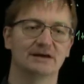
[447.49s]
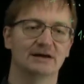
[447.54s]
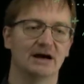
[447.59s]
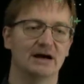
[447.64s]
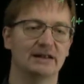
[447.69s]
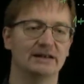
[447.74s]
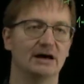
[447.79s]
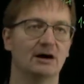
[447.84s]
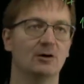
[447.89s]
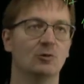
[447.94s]

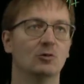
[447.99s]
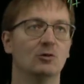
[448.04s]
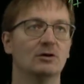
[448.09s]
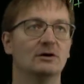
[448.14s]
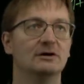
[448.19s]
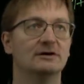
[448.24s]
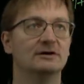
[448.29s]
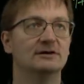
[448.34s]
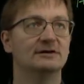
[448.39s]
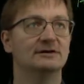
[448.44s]
And now
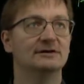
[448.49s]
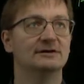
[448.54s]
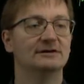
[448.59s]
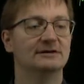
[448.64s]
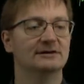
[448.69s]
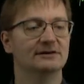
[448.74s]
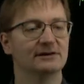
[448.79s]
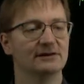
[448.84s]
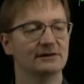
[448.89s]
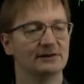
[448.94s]

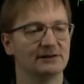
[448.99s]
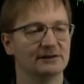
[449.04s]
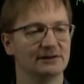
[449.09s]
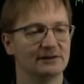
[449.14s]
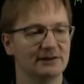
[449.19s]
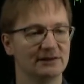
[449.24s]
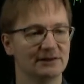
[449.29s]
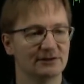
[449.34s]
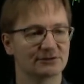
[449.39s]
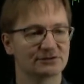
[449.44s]

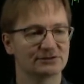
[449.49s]
he or